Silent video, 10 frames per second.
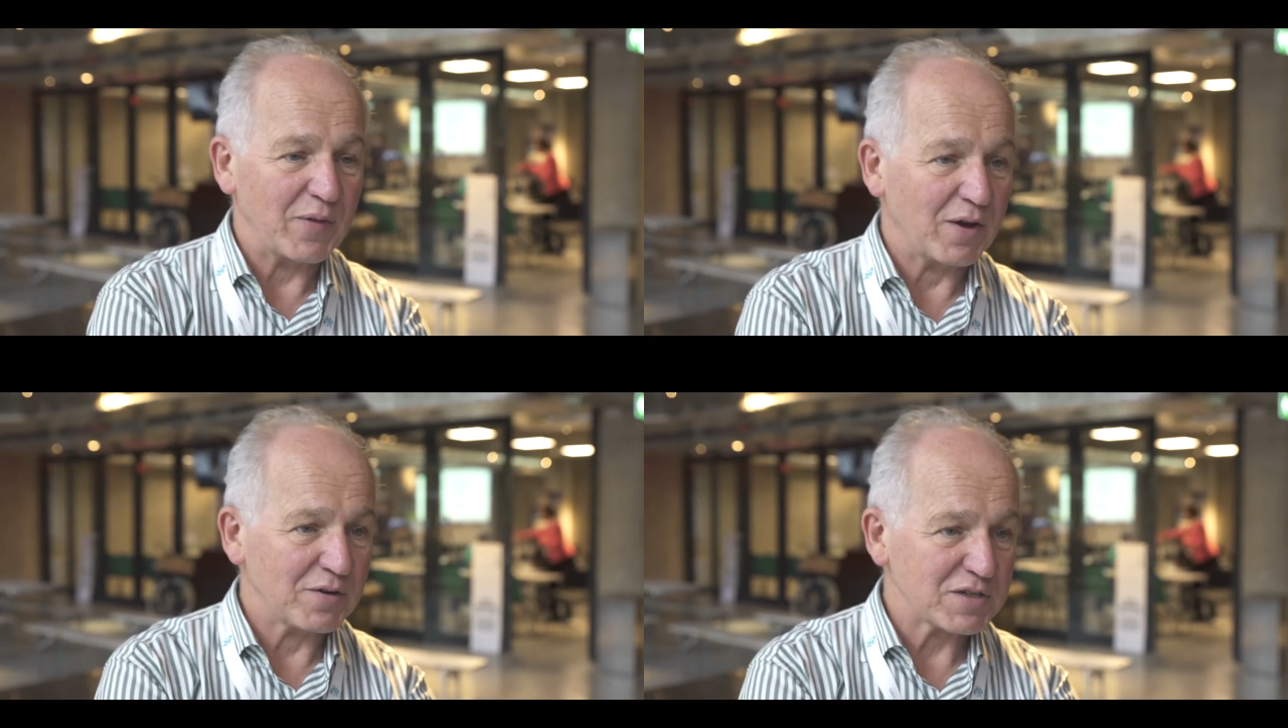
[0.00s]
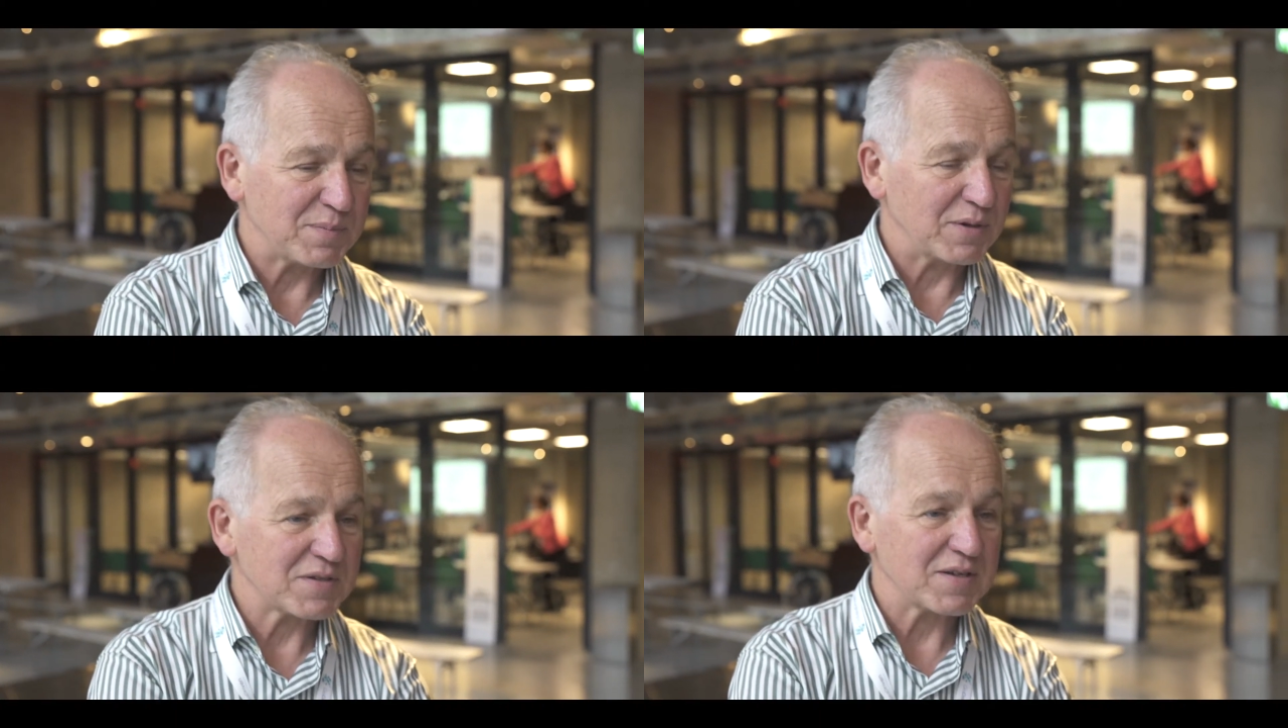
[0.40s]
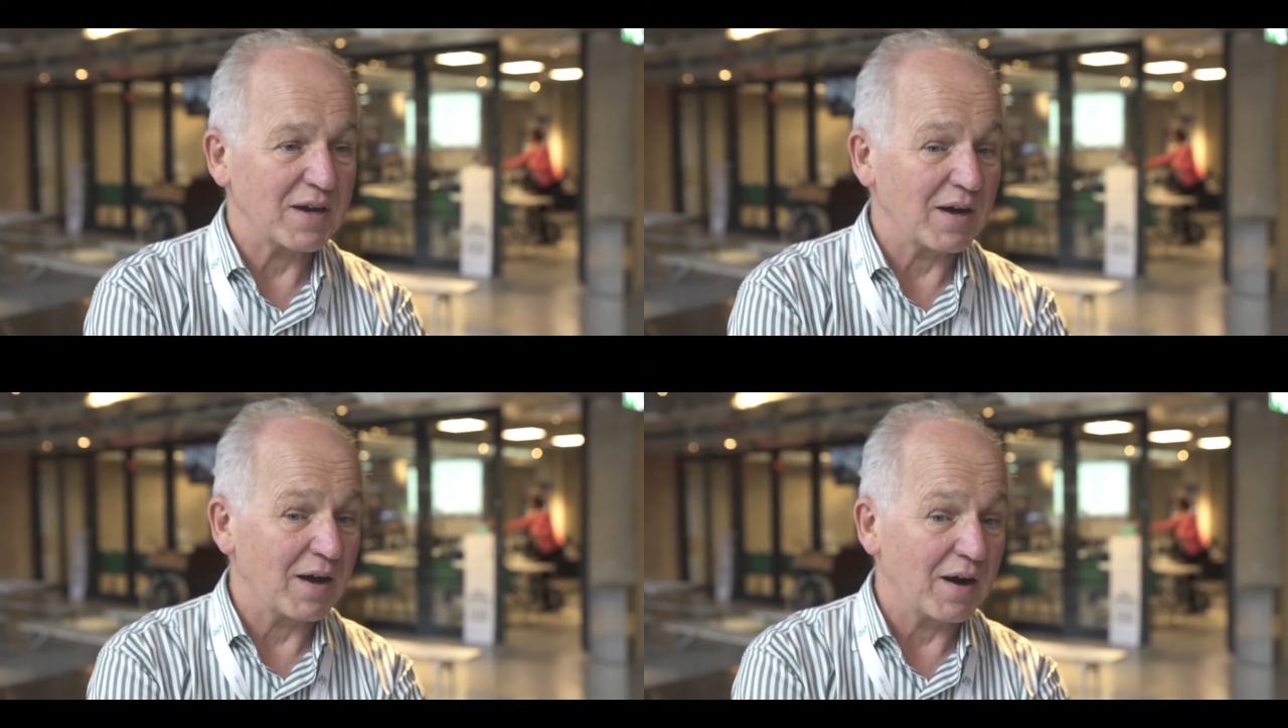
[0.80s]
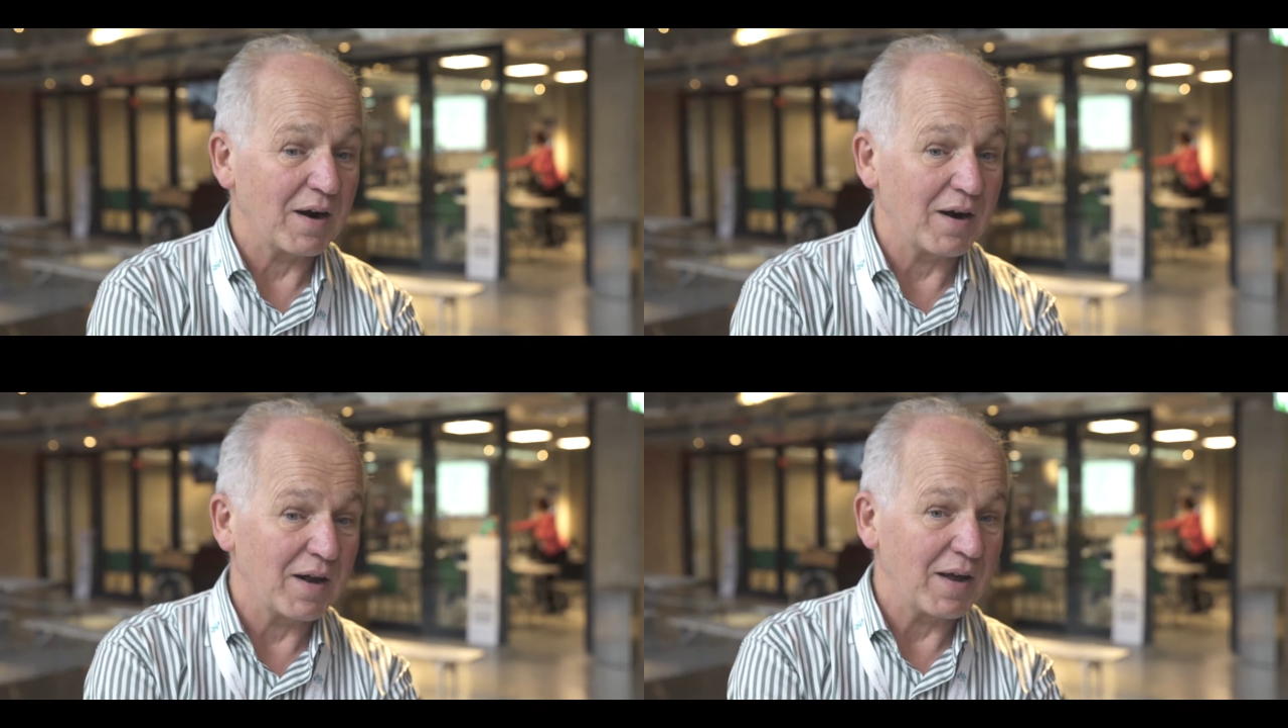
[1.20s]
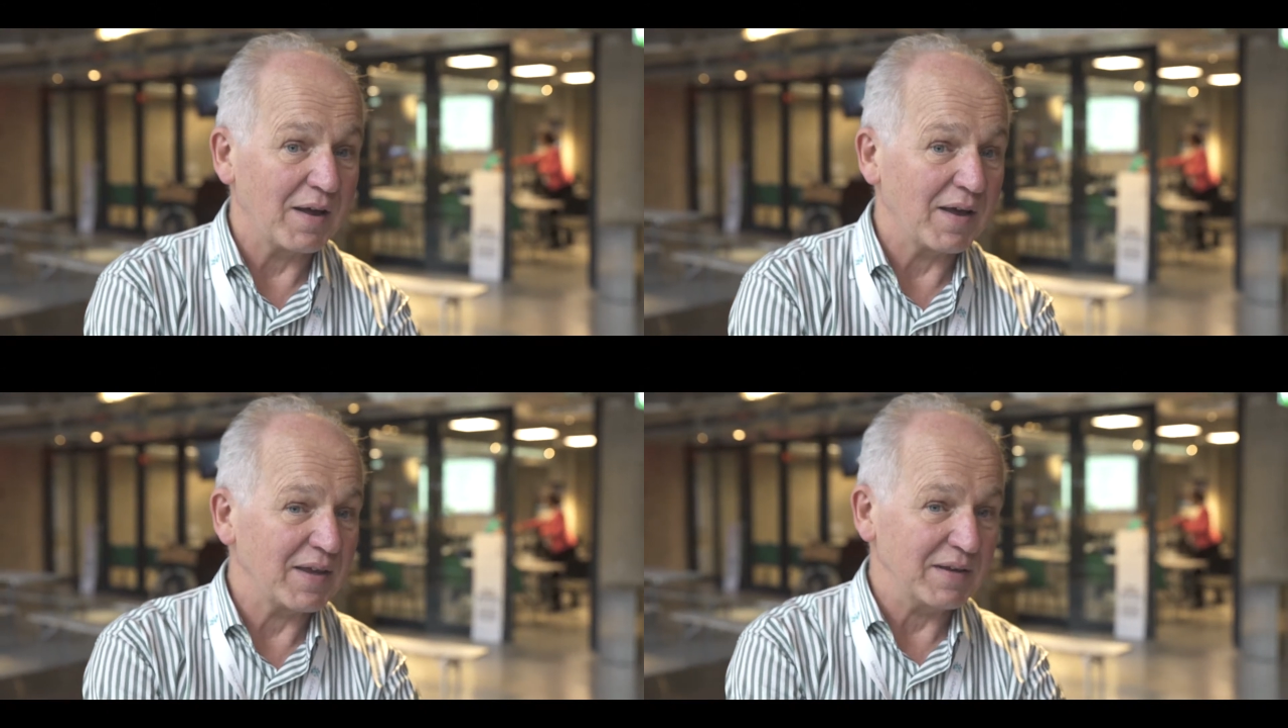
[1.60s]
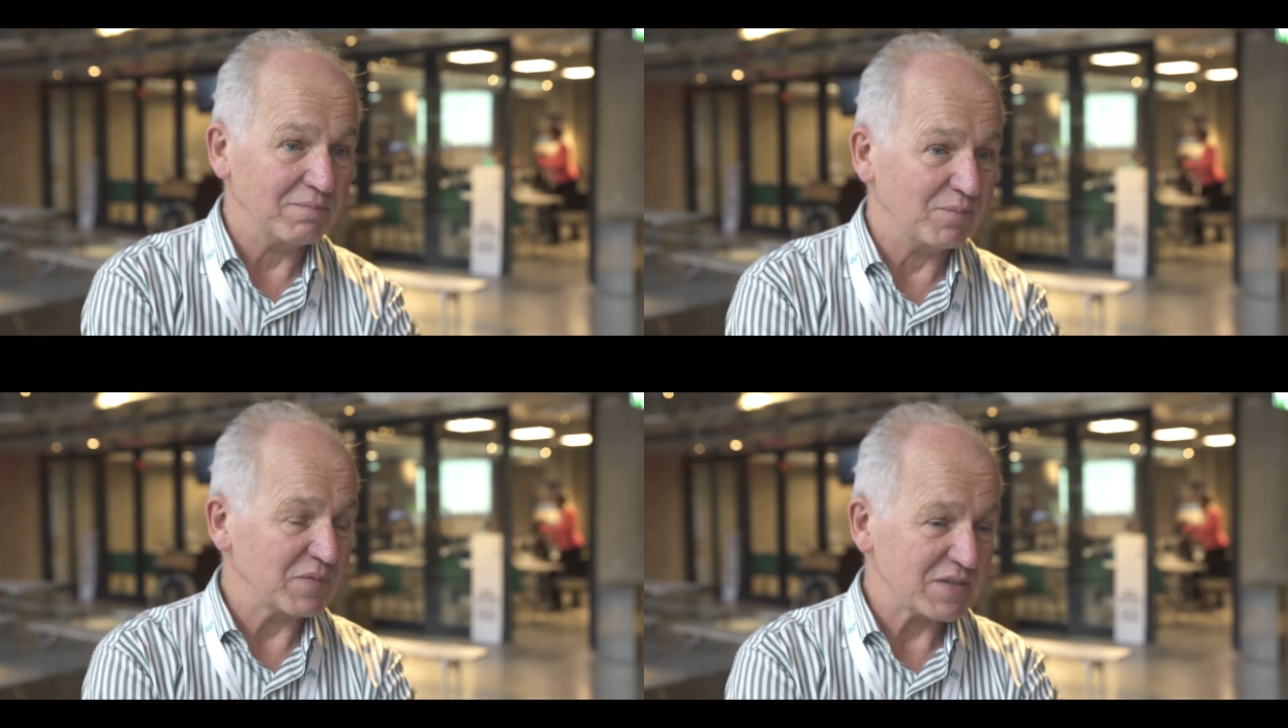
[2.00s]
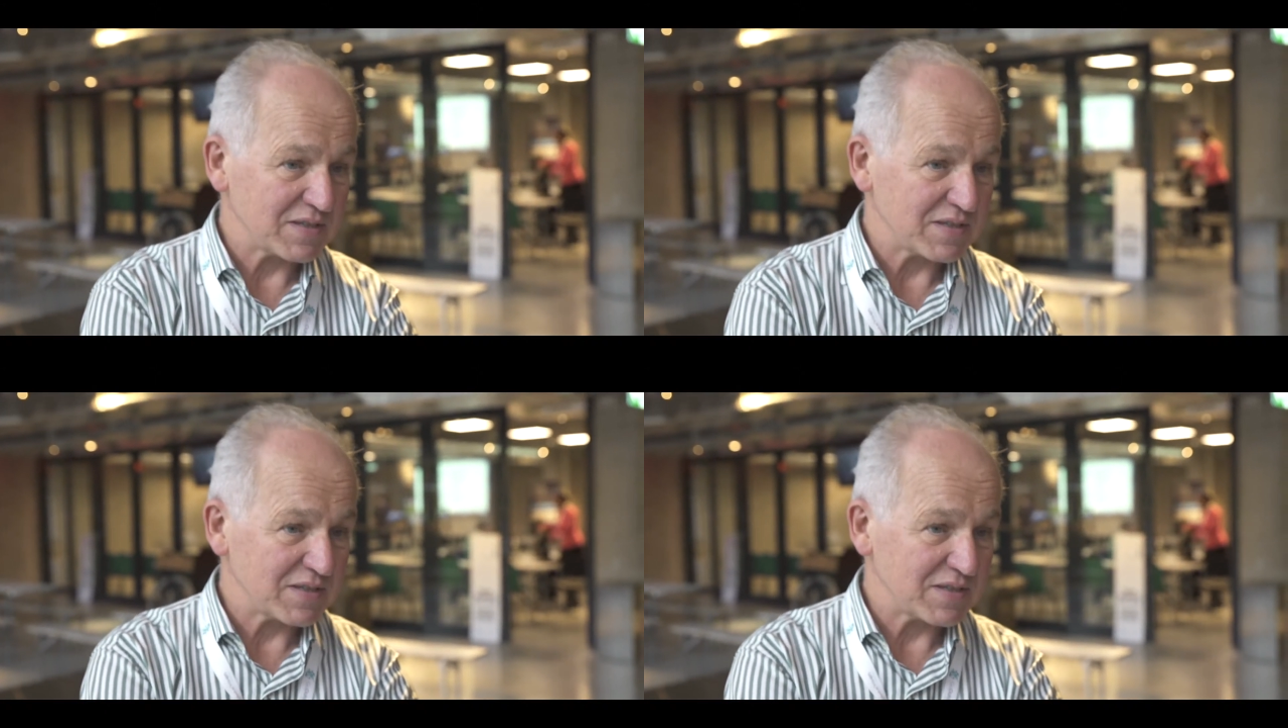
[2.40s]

the hotspots are in